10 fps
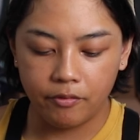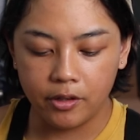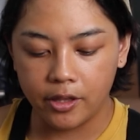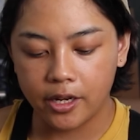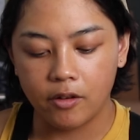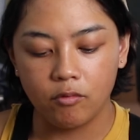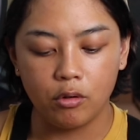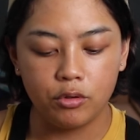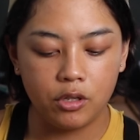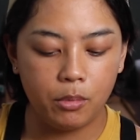I feel like I've
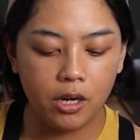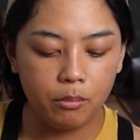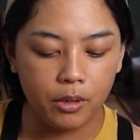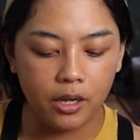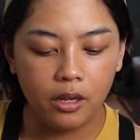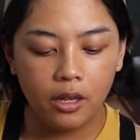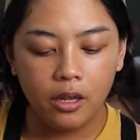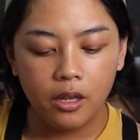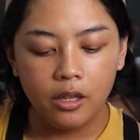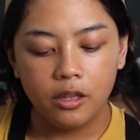roasted better. But
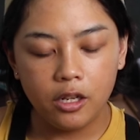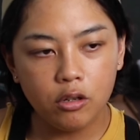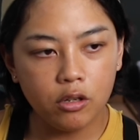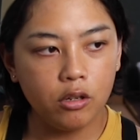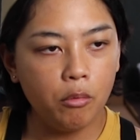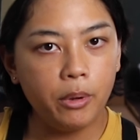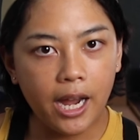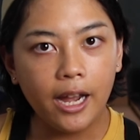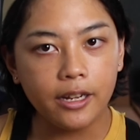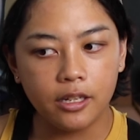then you could go
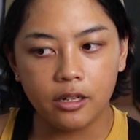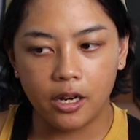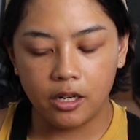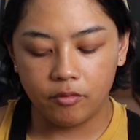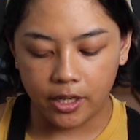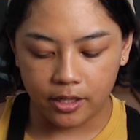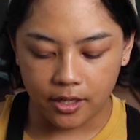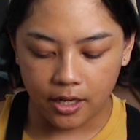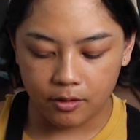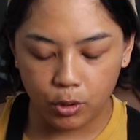back and kind of like
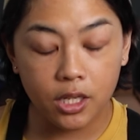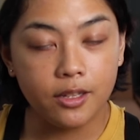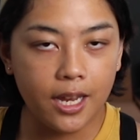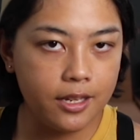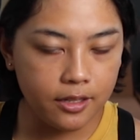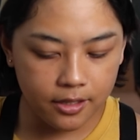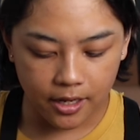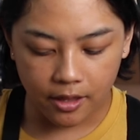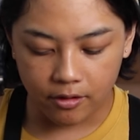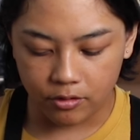we could taste it
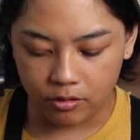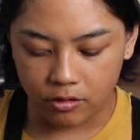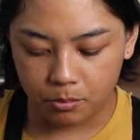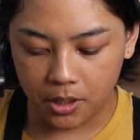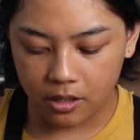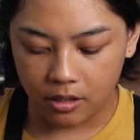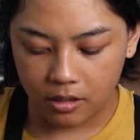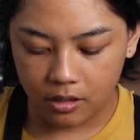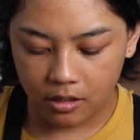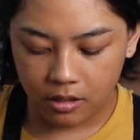together, so to speak.
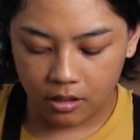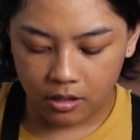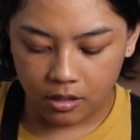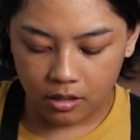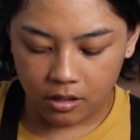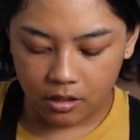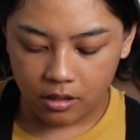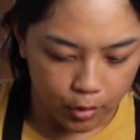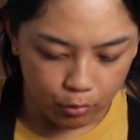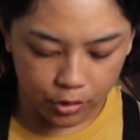
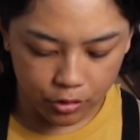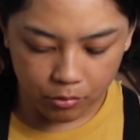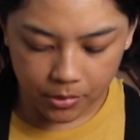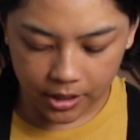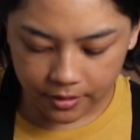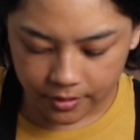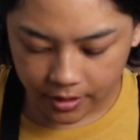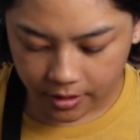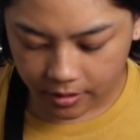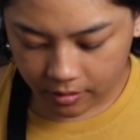We're 2 minutes
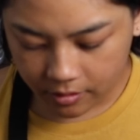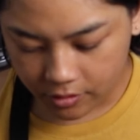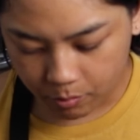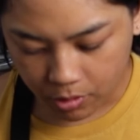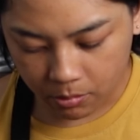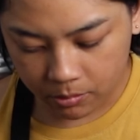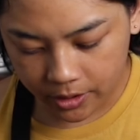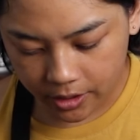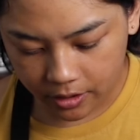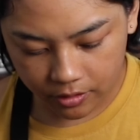in. It's
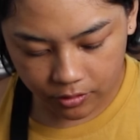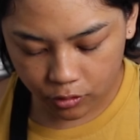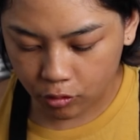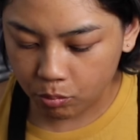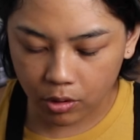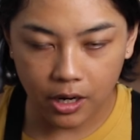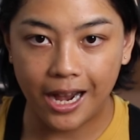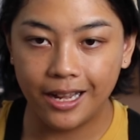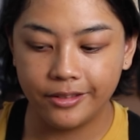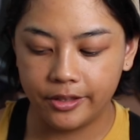probably super
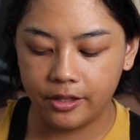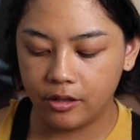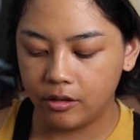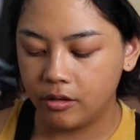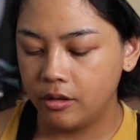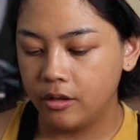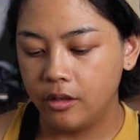hot still.